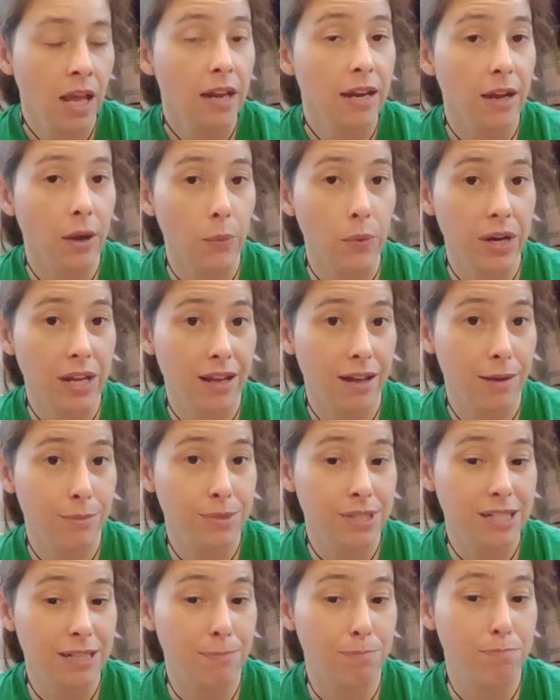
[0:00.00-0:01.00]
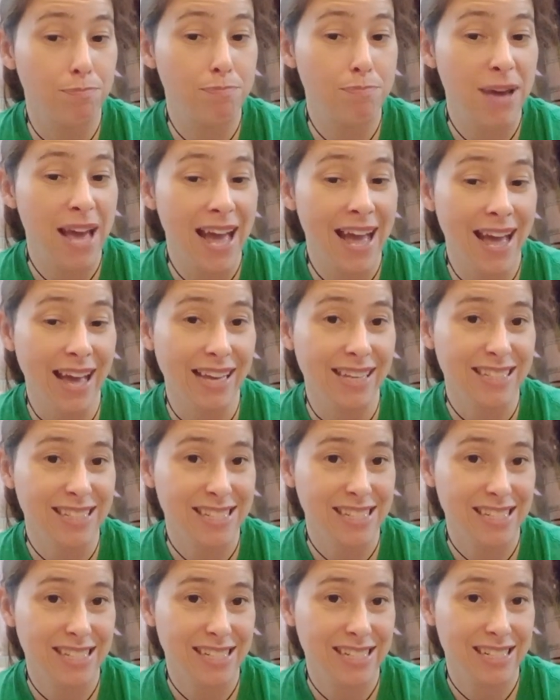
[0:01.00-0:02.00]
Now when it comes to
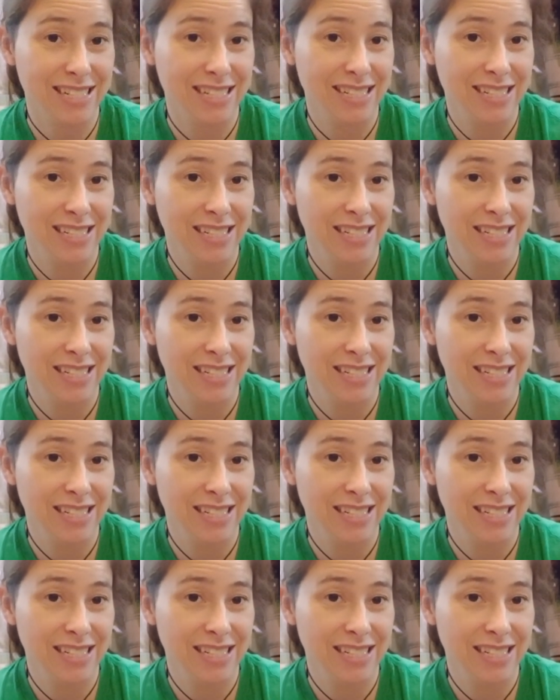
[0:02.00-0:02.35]
pest,